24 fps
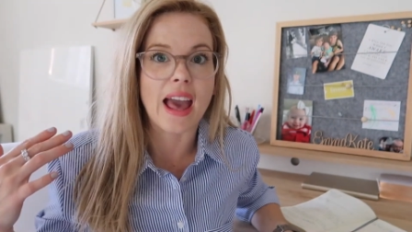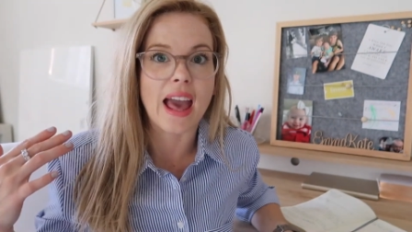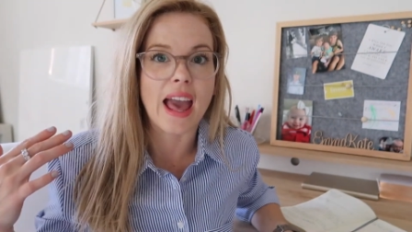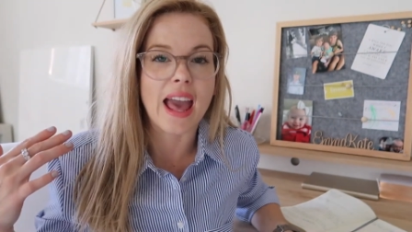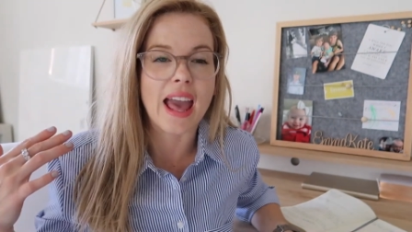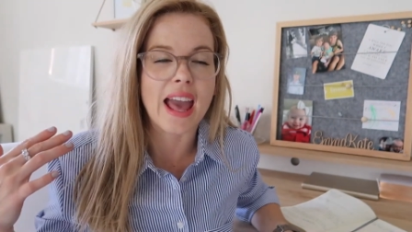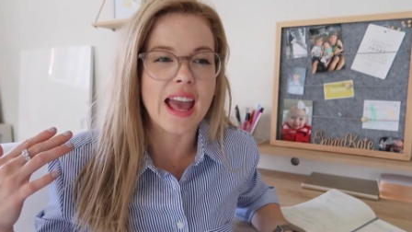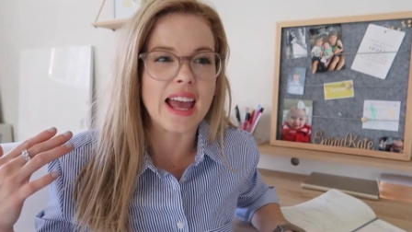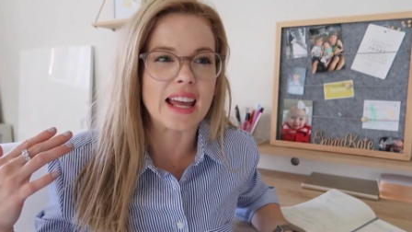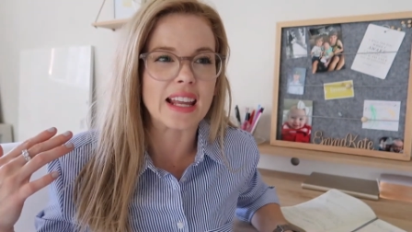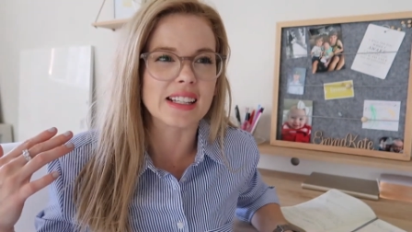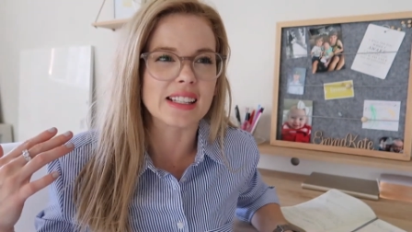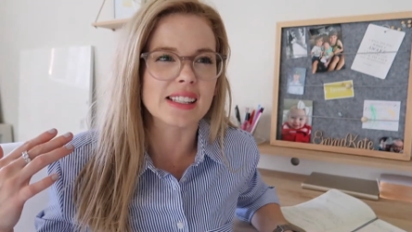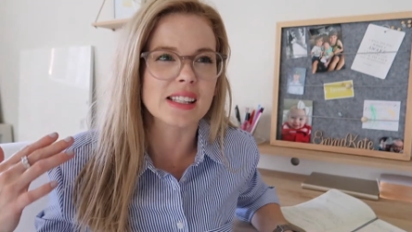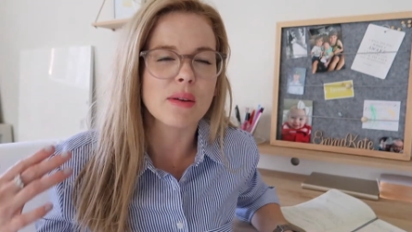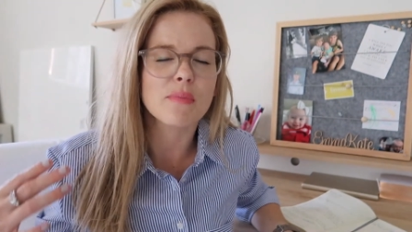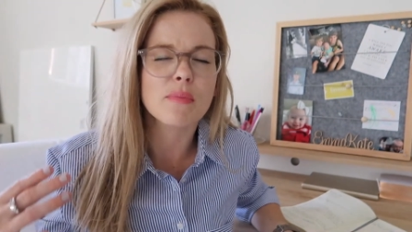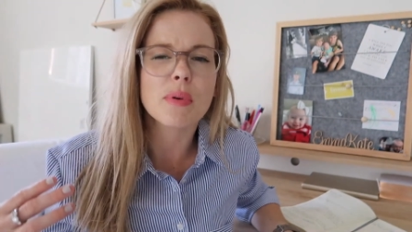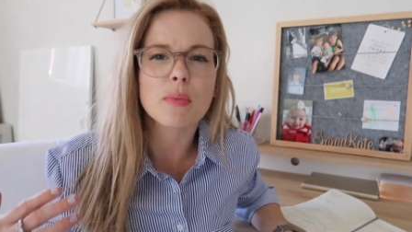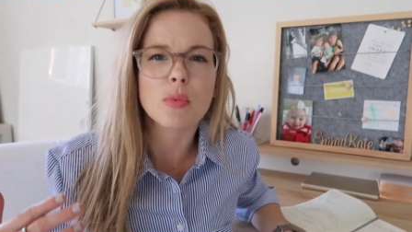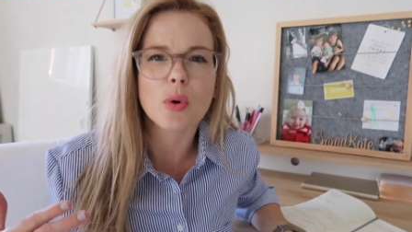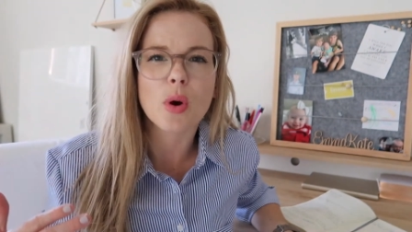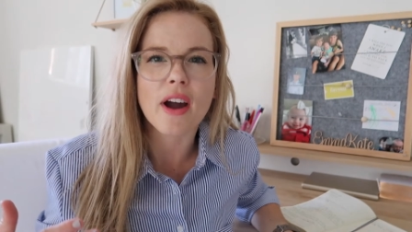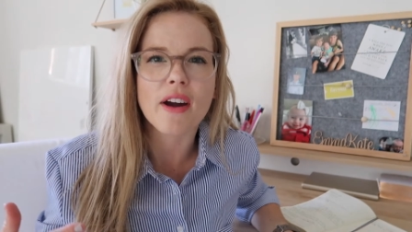And
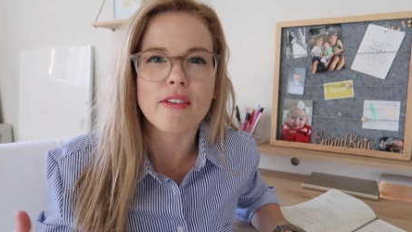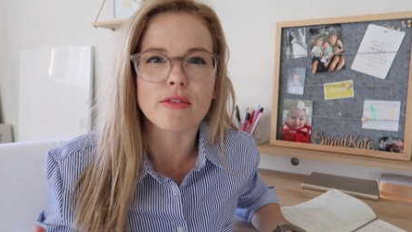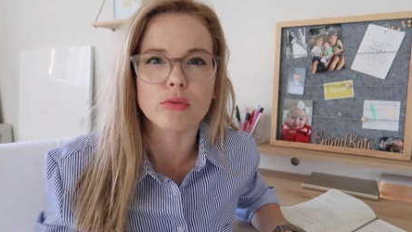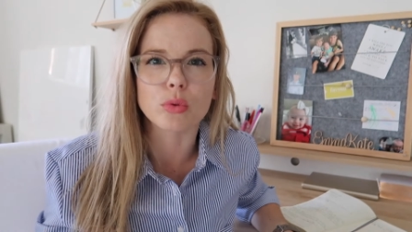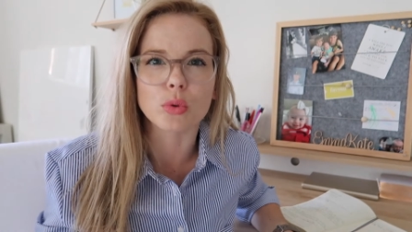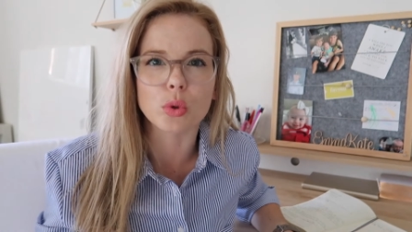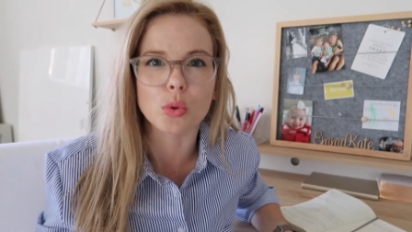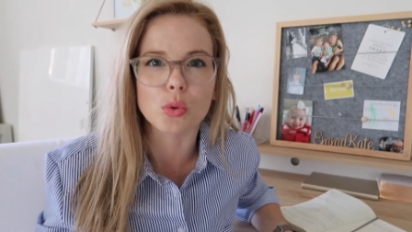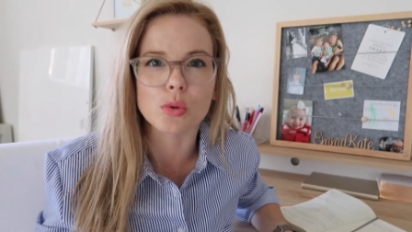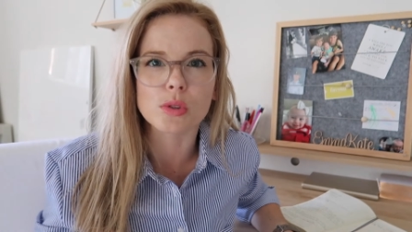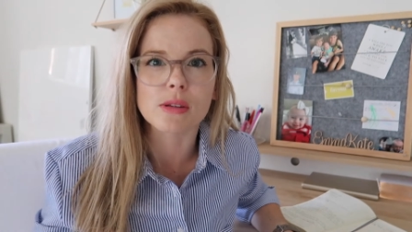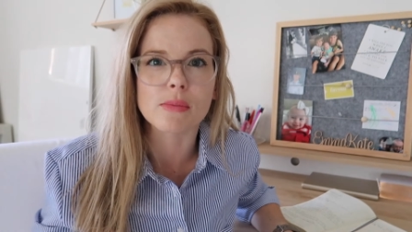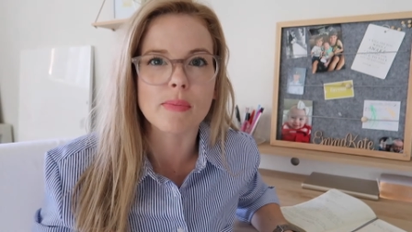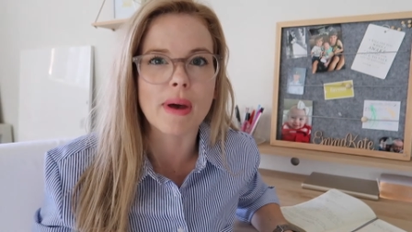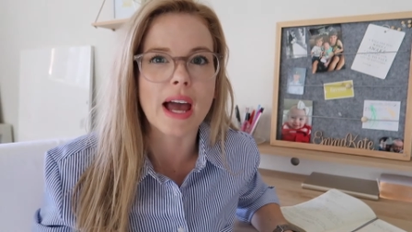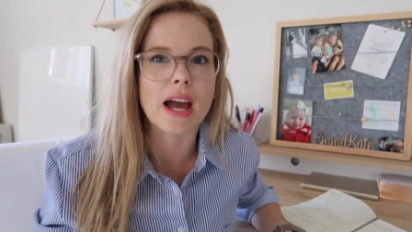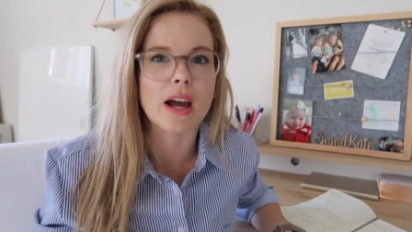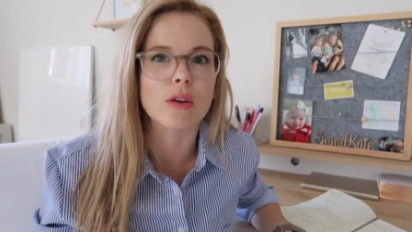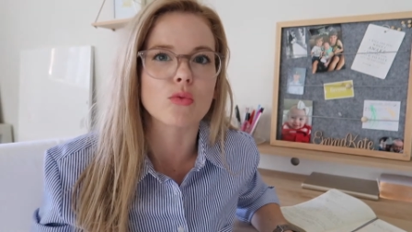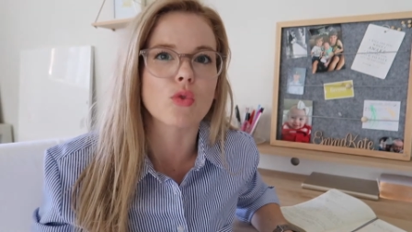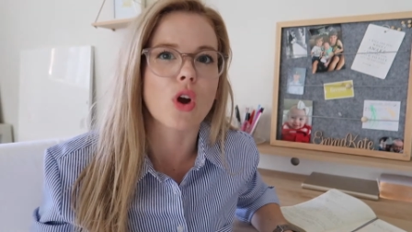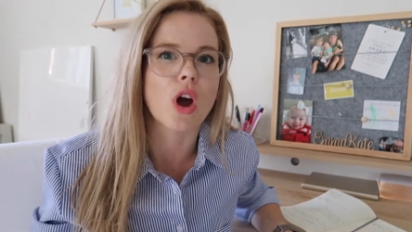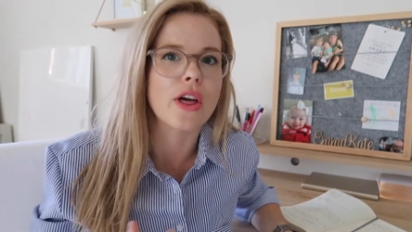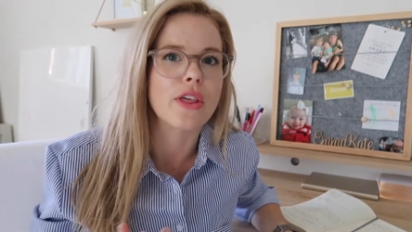some people have rules
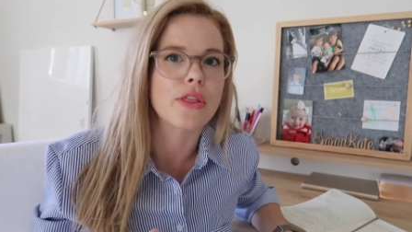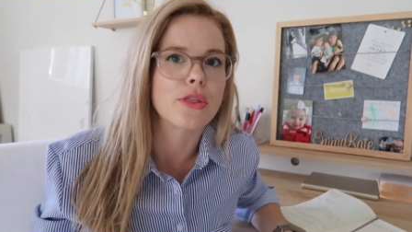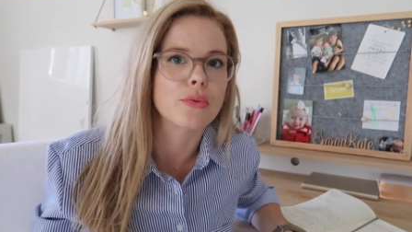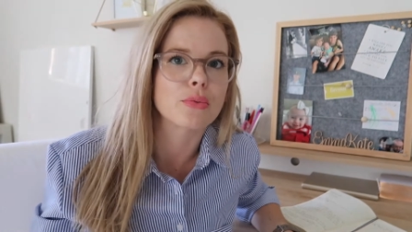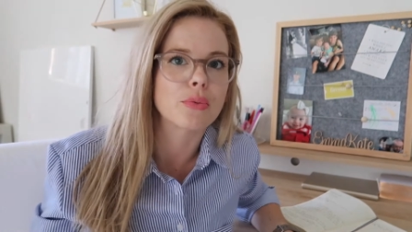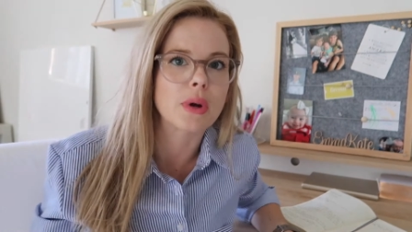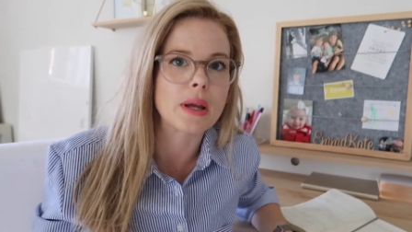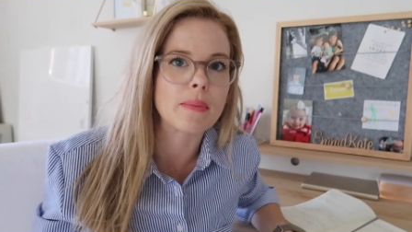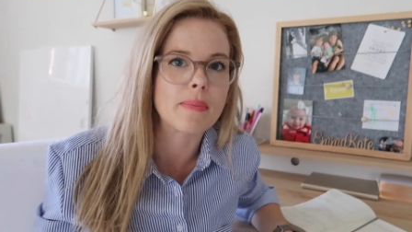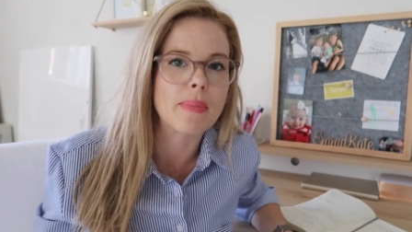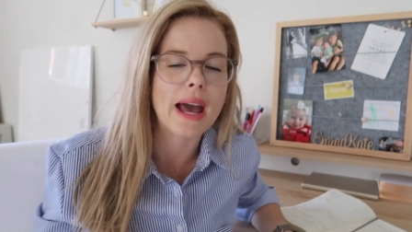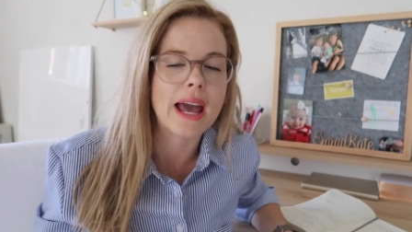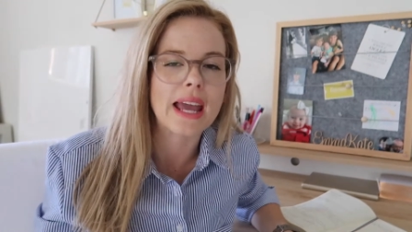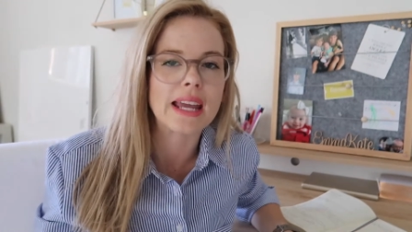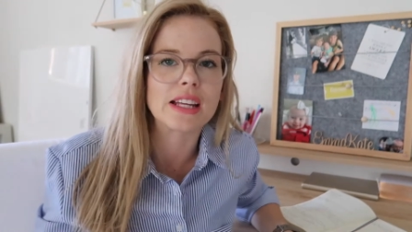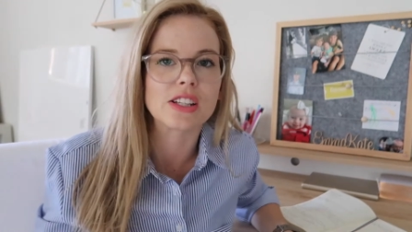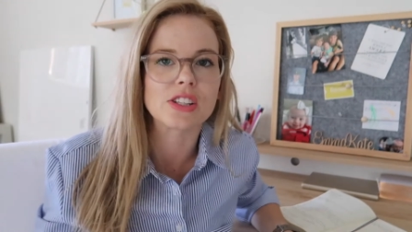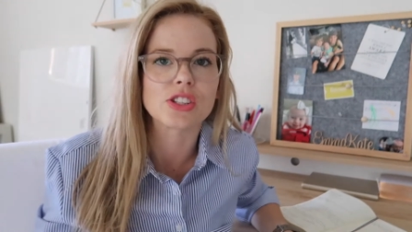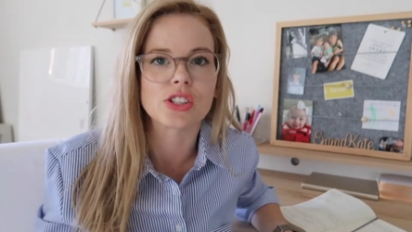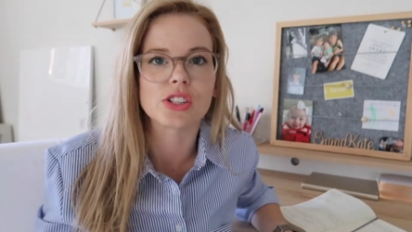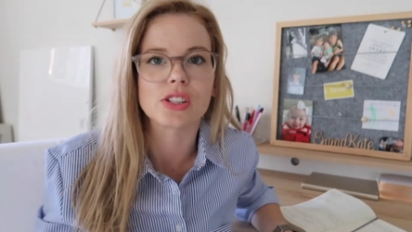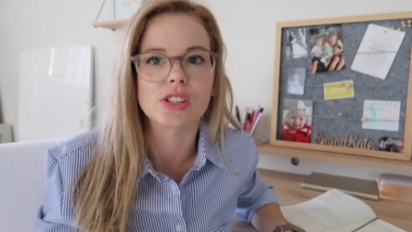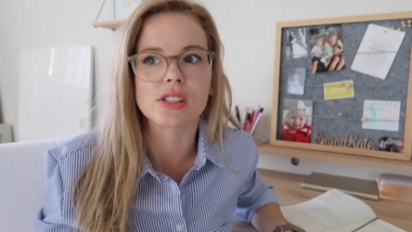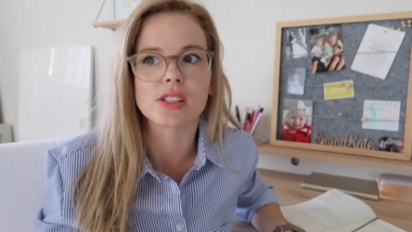about write 3
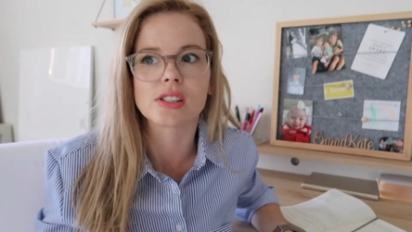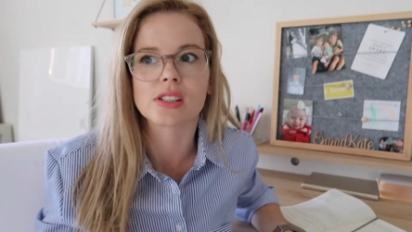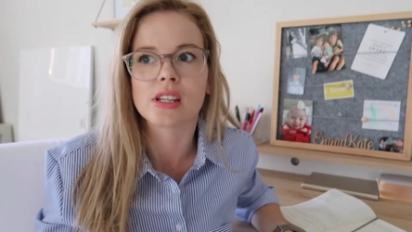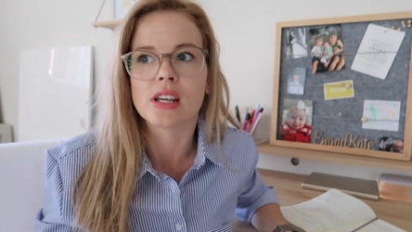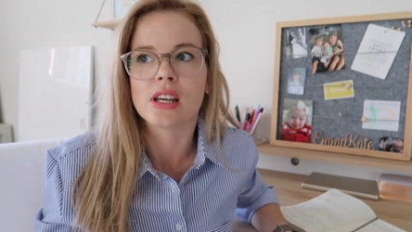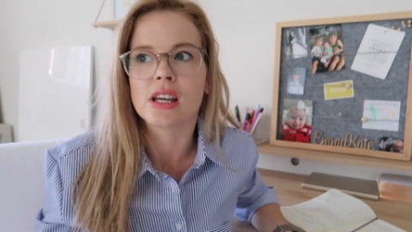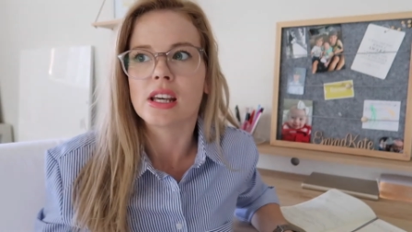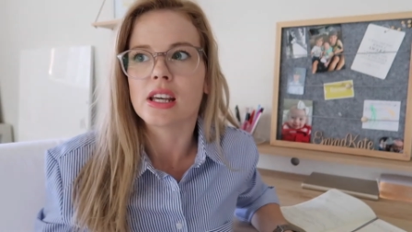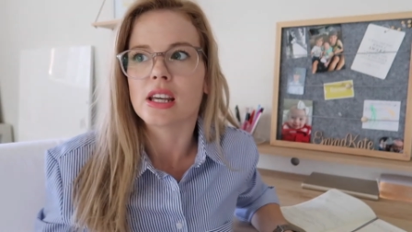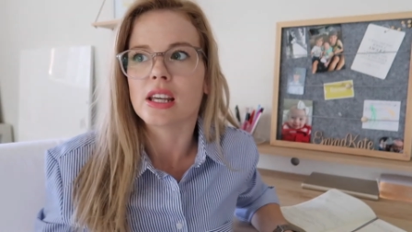pages.